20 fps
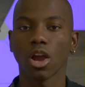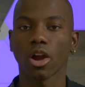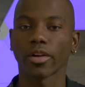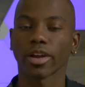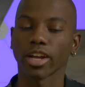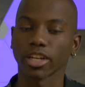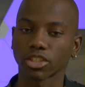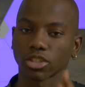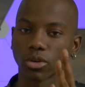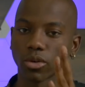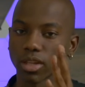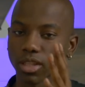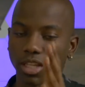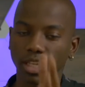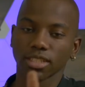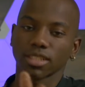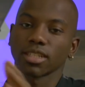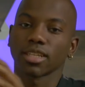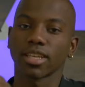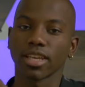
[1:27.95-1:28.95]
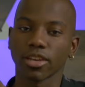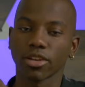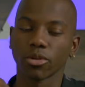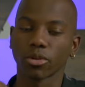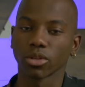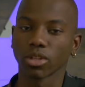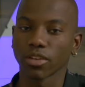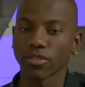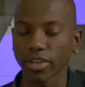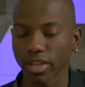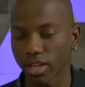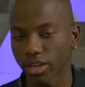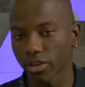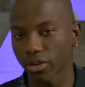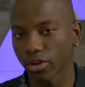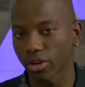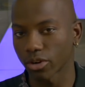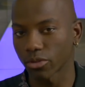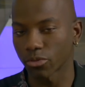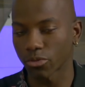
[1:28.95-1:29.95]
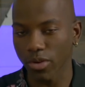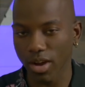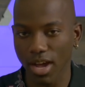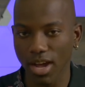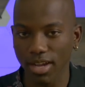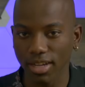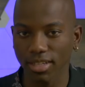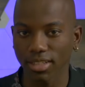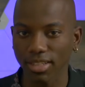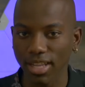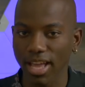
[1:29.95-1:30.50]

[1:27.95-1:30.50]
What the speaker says: All right, guys, so unless, again, you were living under a rock,